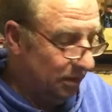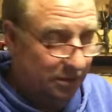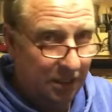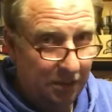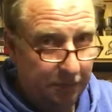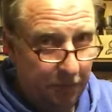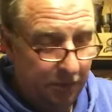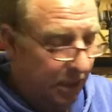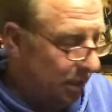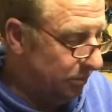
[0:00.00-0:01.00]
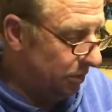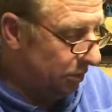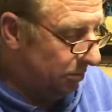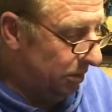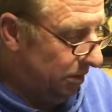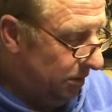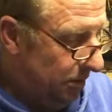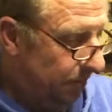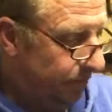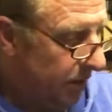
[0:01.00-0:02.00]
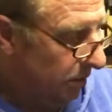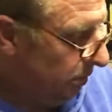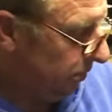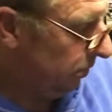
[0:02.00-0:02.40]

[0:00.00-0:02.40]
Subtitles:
it's like a full-time job and all it